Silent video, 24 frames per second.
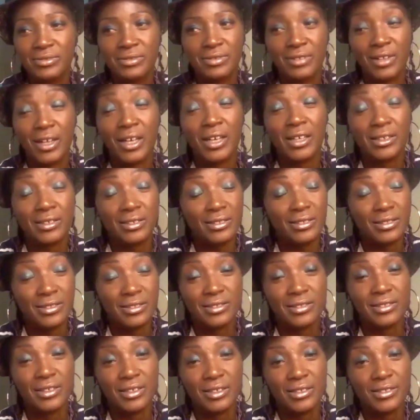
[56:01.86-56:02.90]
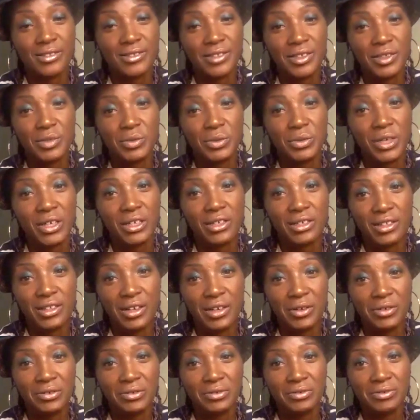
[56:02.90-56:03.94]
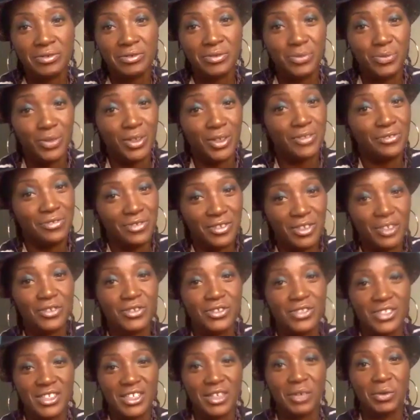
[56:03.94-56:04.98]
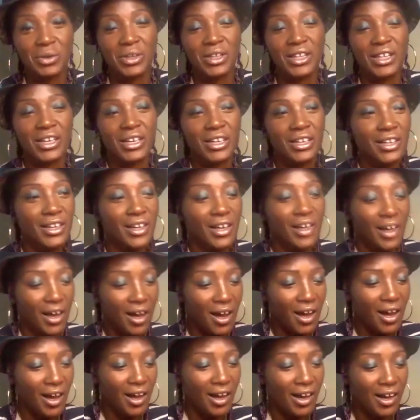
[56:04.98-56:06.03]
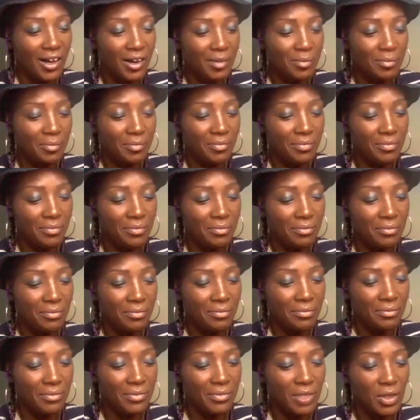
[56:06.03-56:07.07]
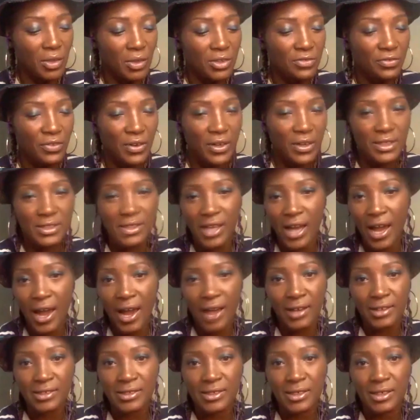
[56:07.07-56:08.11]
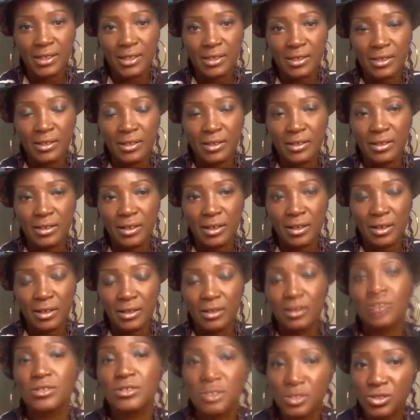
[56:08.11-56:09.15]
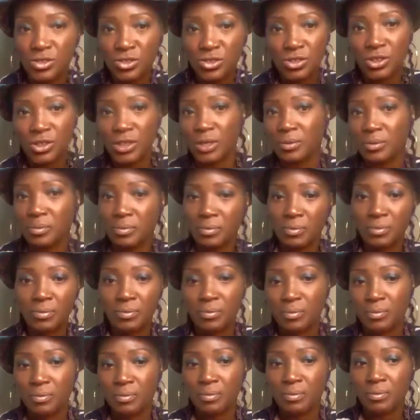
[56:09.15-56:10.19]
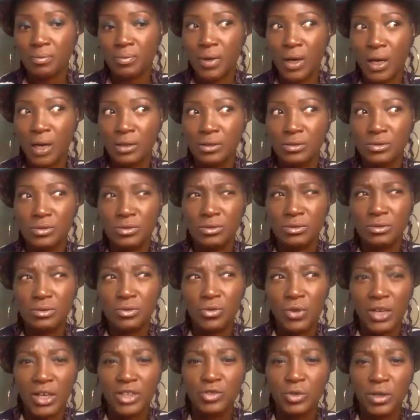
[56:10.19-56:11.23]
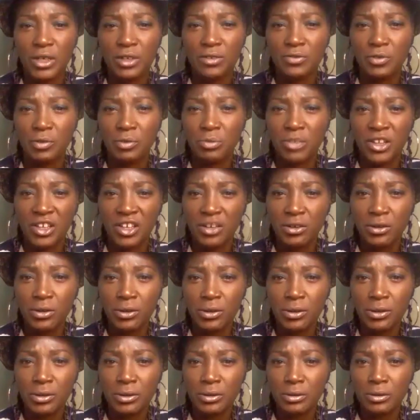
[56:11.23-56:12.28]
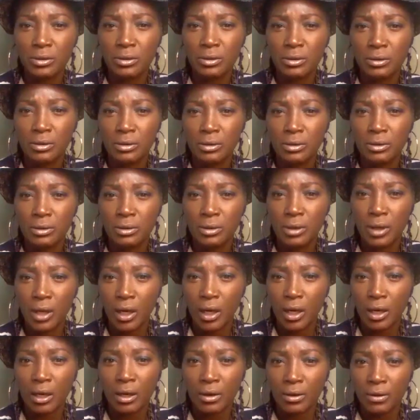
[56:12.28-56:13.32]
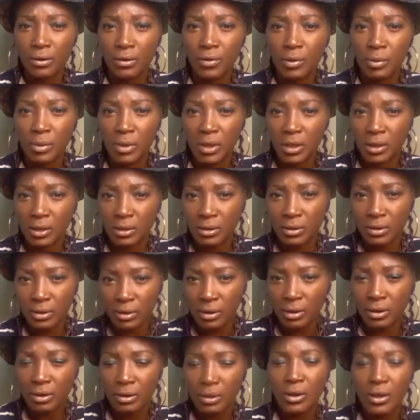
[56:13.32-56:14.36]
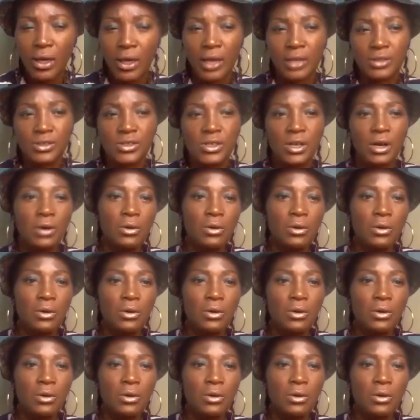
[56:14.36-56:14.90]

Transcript: It's good work though. You stick with it. As far as acting, since you're graduated from theater, so